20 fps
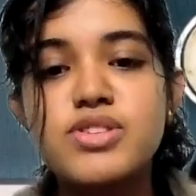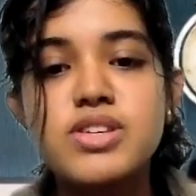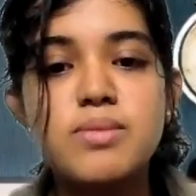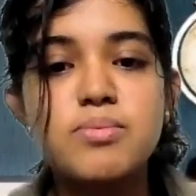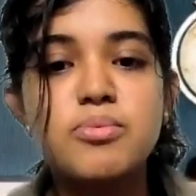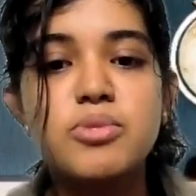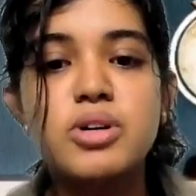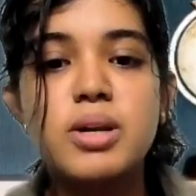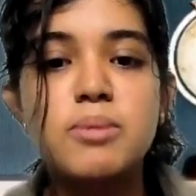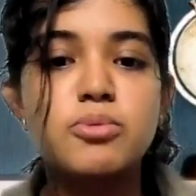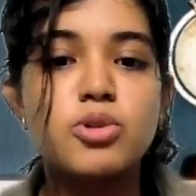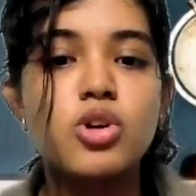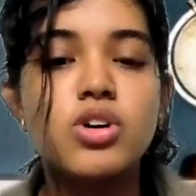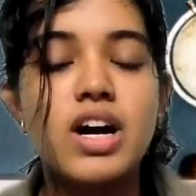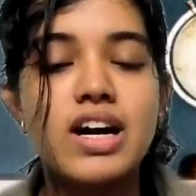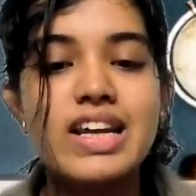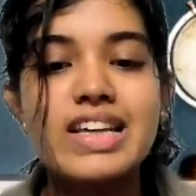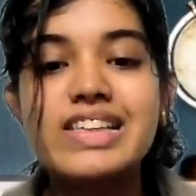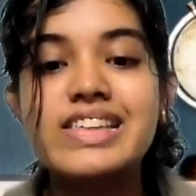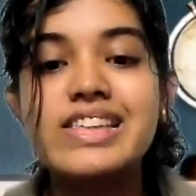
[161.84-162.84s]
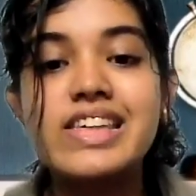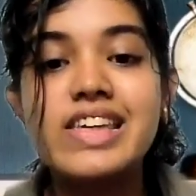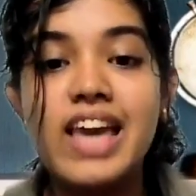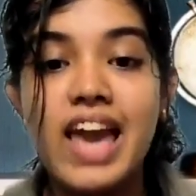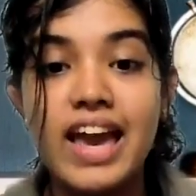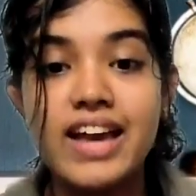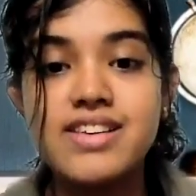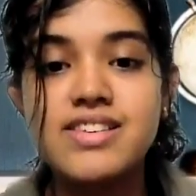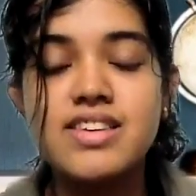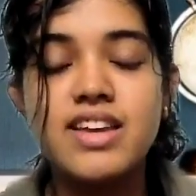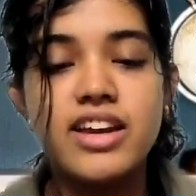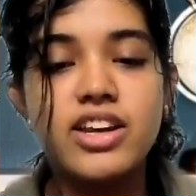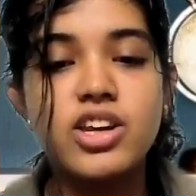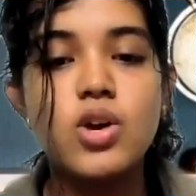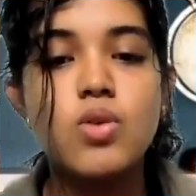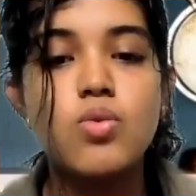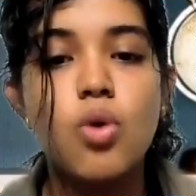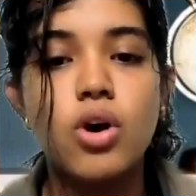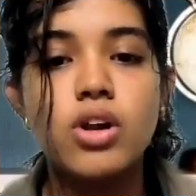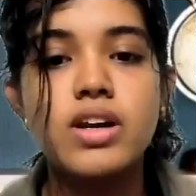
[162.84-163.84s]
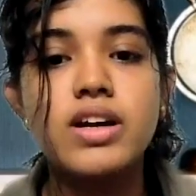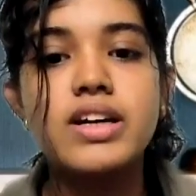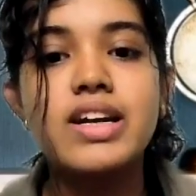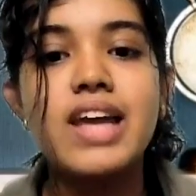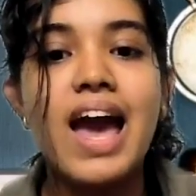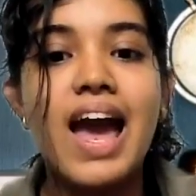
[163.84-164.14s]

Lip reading: some cryptocurrency X in your wallet